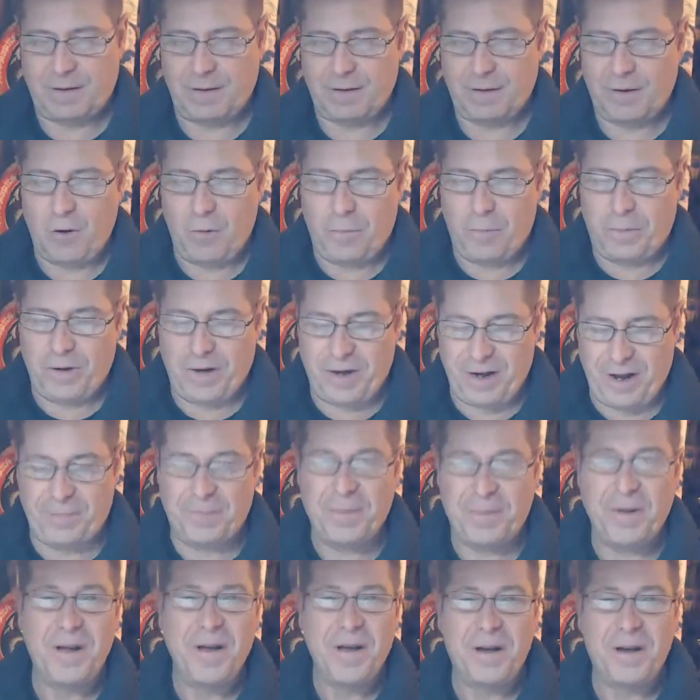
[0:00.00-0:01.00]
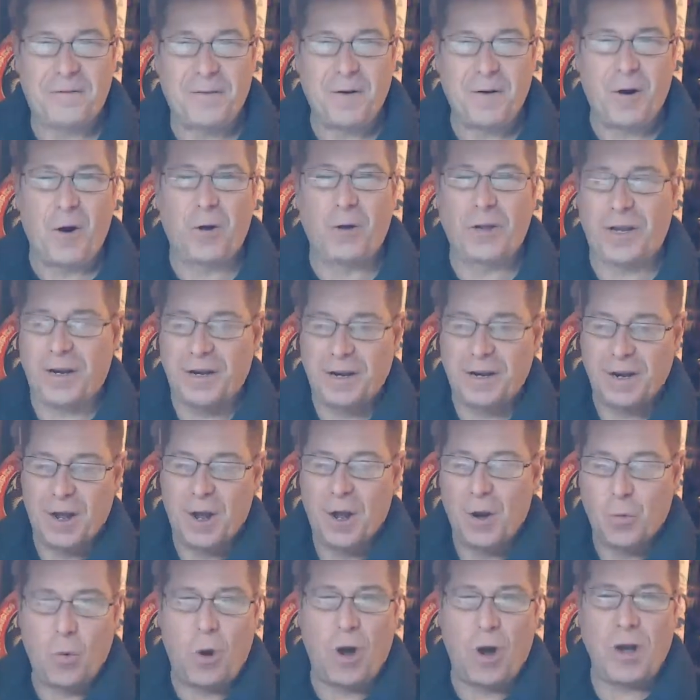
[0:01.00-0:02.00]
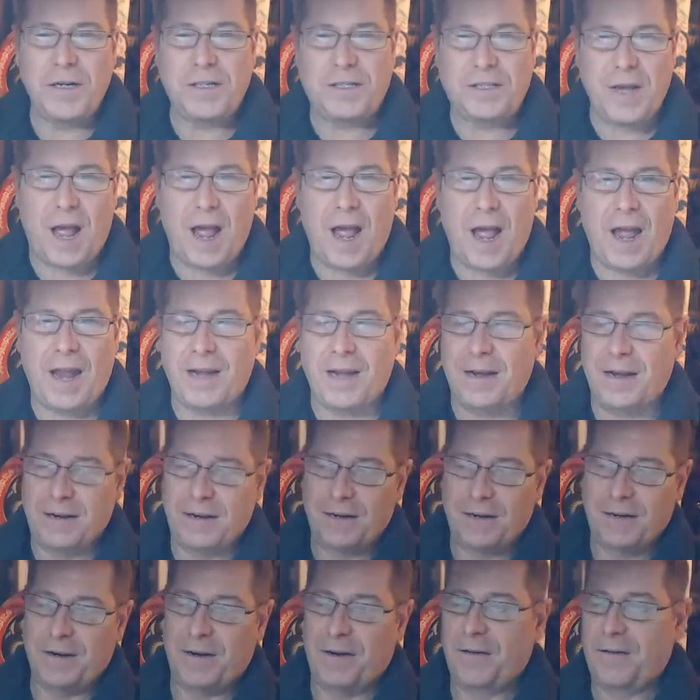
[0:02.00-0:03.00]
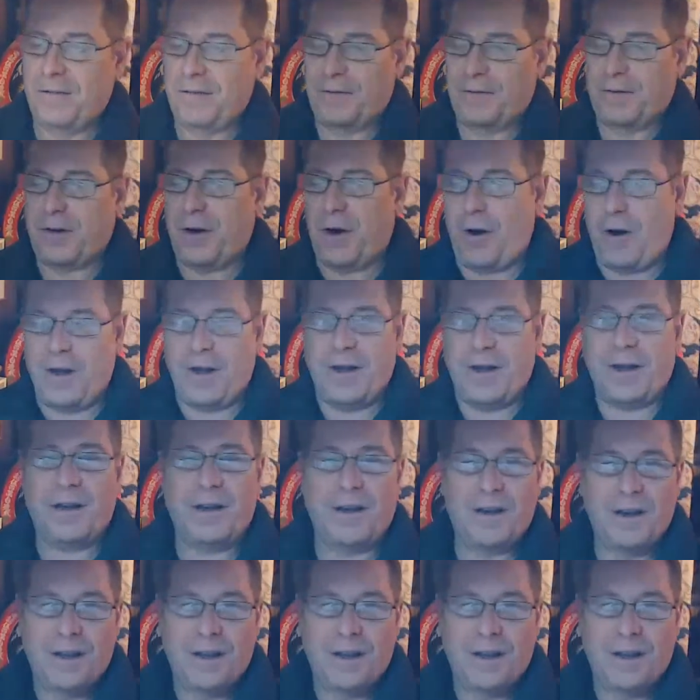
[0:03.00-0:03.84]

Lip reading: Open it up, fold it. One side, turn it.